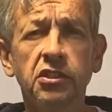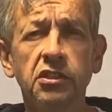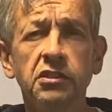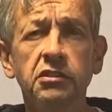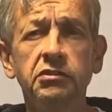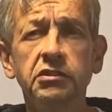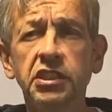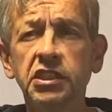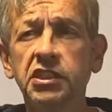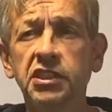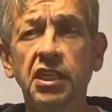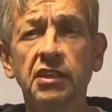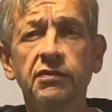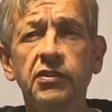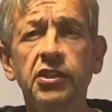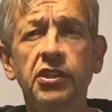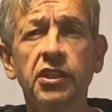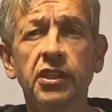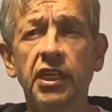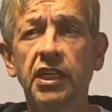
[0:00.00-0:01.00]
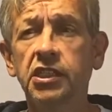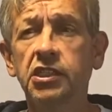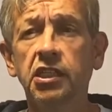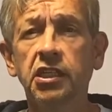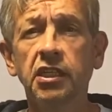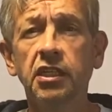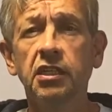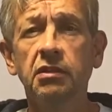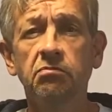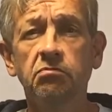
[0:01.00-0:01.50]
you discovered that
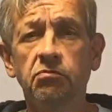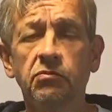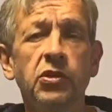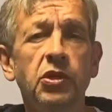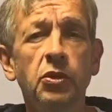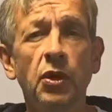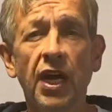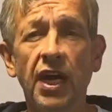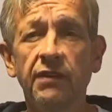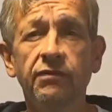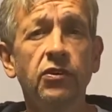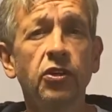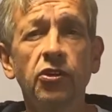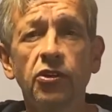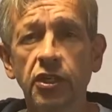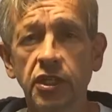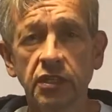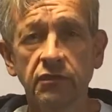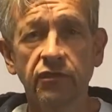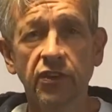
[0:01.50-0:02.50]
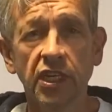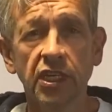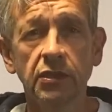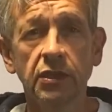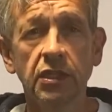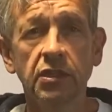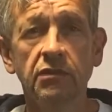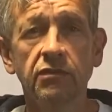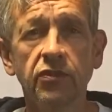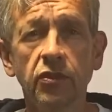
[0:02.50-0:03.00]
actually you haven't got any flour.
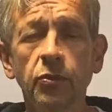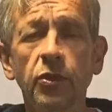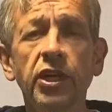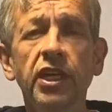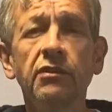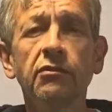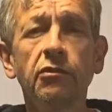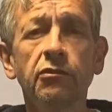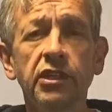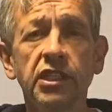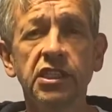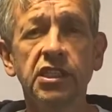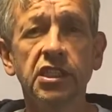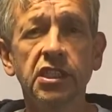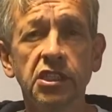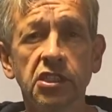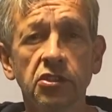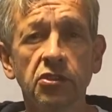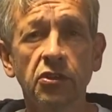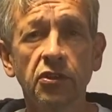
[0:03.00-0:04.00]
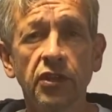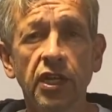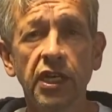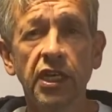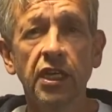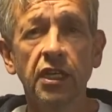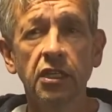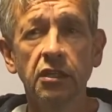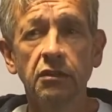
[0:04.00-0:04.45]
For whatever reason, it's not there.